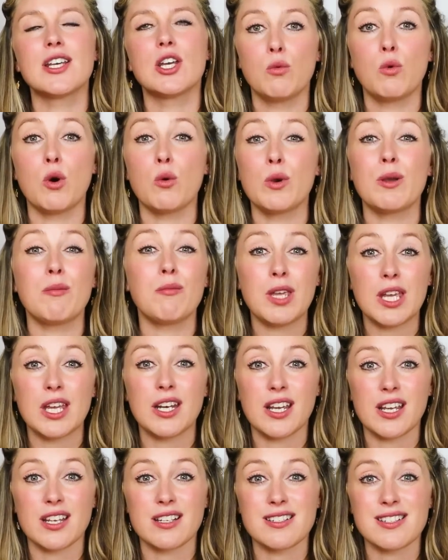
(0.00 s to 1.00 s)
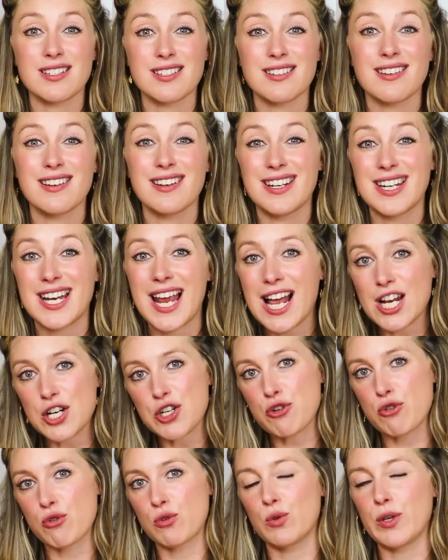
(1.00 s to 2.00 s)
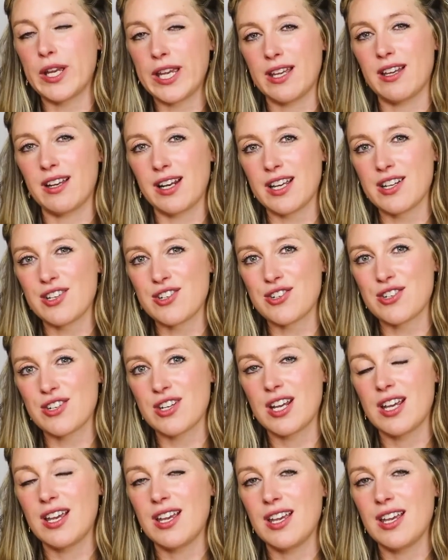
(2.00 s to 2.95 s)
what we mean is natural English.